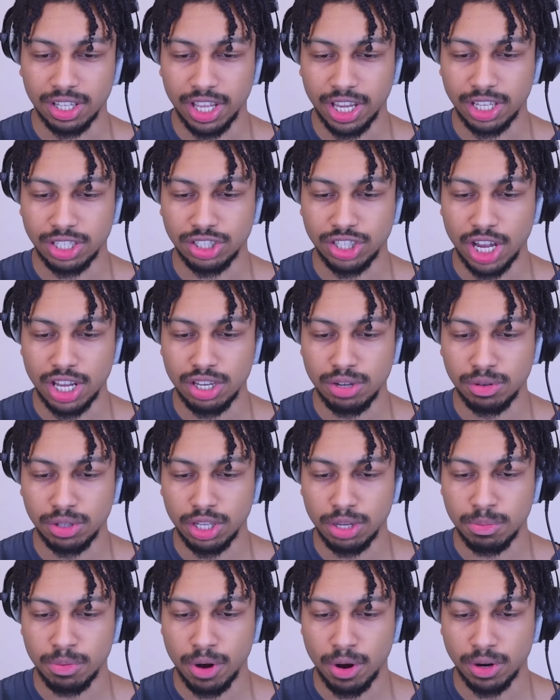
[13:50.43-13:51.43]
Like,
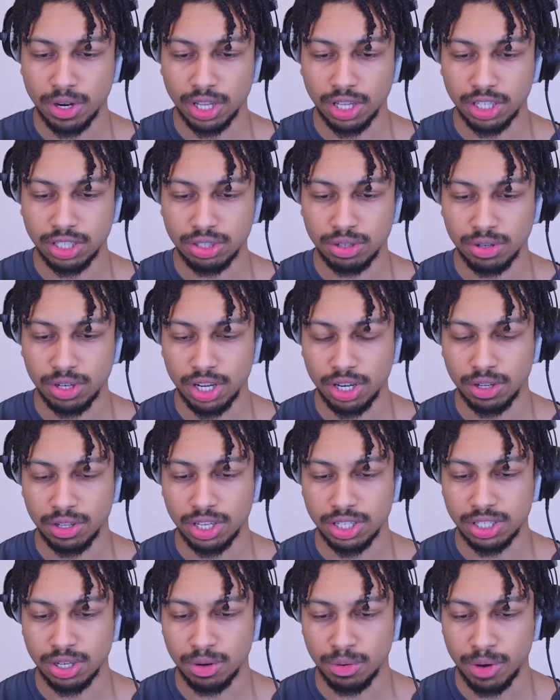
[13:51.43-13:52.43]
genuinely broken. Let's tornado
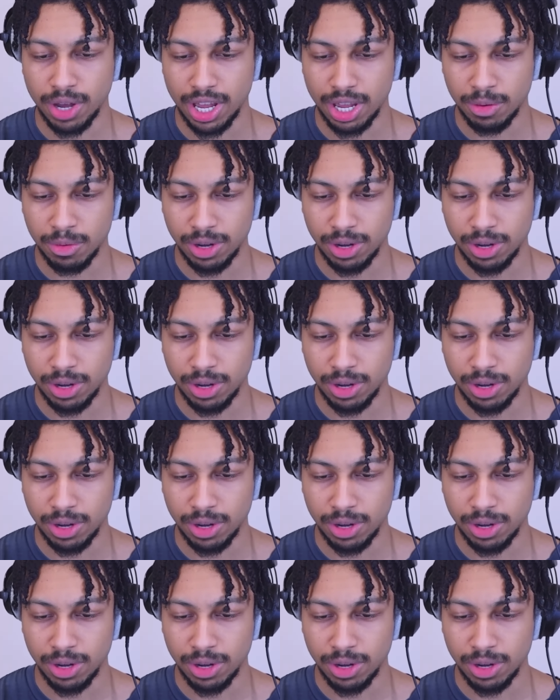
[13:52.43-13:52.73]
this away